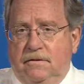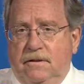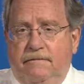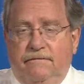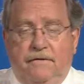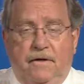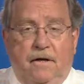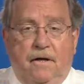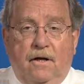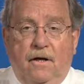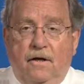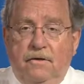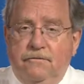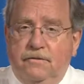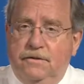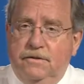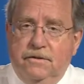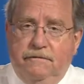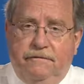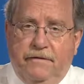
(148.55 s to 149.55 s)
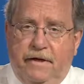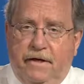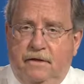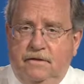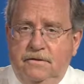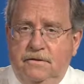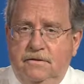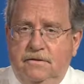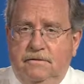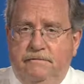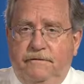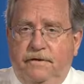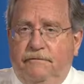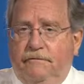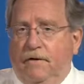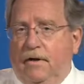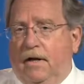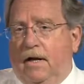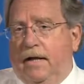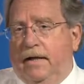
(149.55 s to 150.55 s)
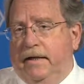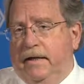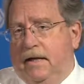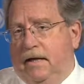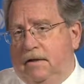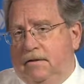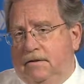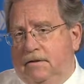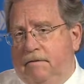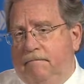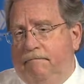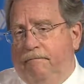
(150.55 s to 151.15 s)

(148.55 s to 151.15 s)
if not hundreds of thousands, of different glycans.